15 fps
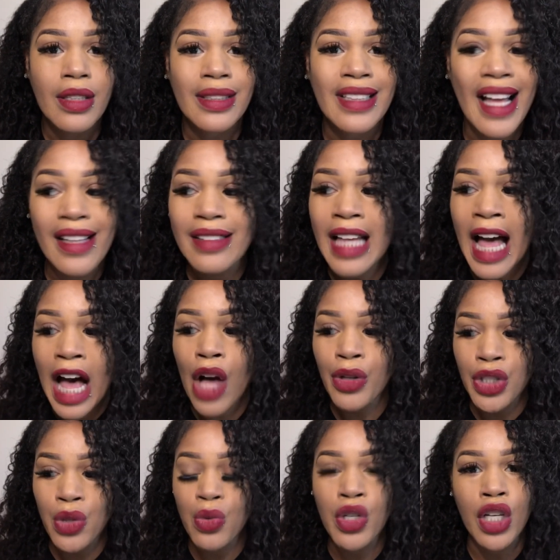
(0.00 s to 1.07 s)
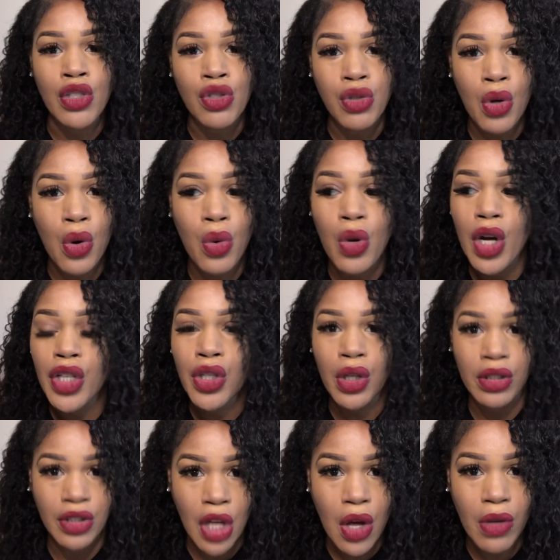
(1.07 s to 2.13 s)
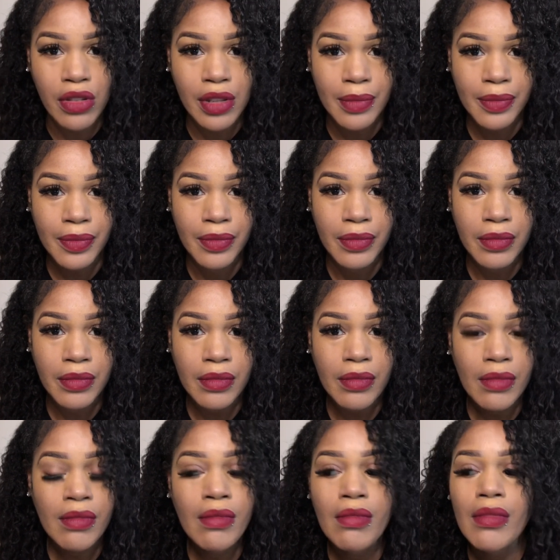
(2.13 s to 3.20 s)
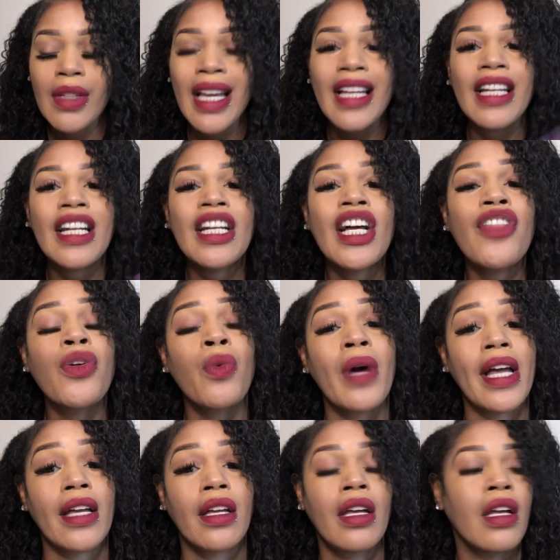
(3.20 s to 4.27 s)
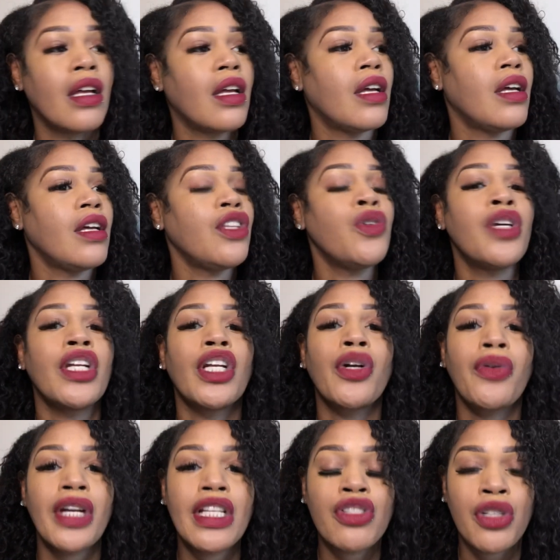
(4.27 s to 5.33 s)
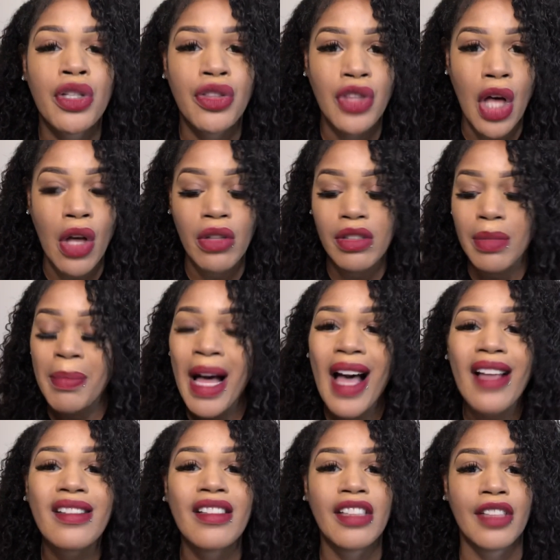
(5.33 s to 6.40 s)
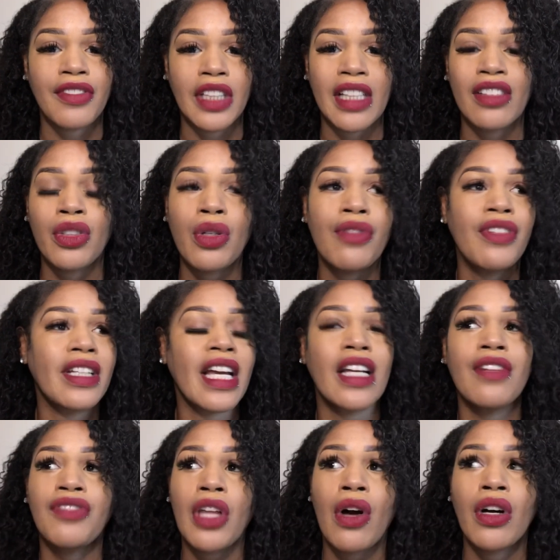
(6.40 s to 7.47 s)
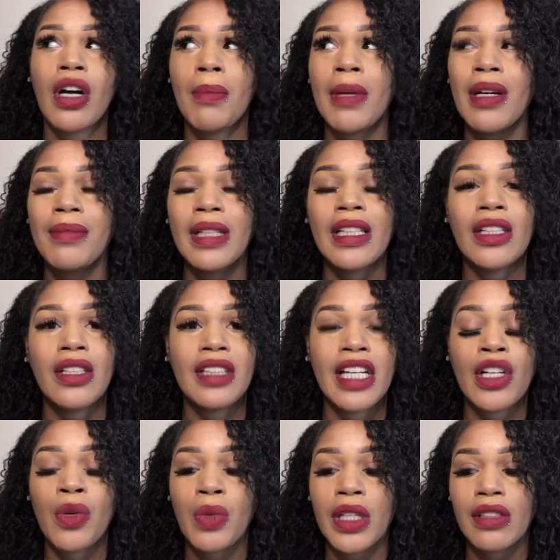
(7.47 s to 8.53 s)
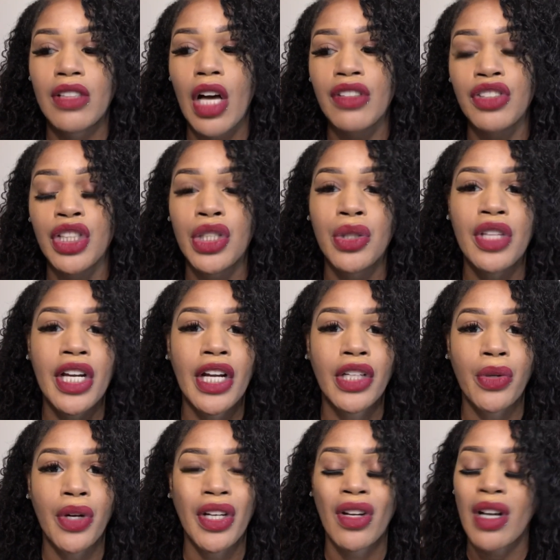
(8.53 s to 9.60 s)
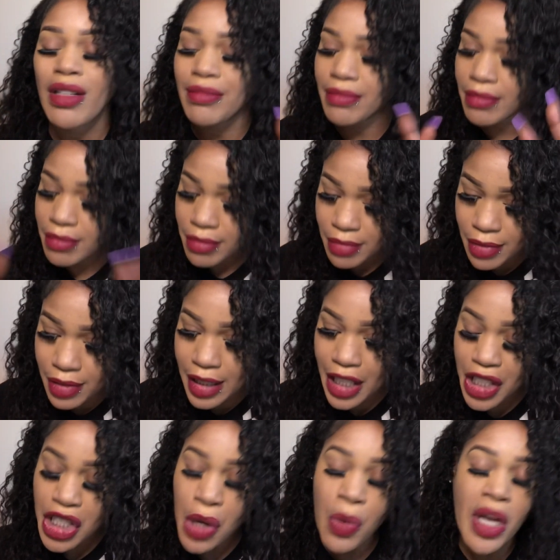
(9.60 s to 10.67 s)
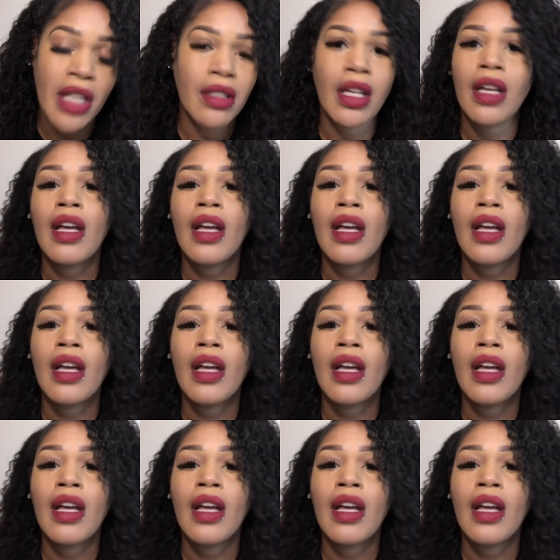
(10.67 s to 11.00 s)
That's how you control your thoughts. And in another way, you can greet your thoughts positively. So if a negative thought come up, oh, they don't want to talk to you, they're ignoring your call. Say, you know what?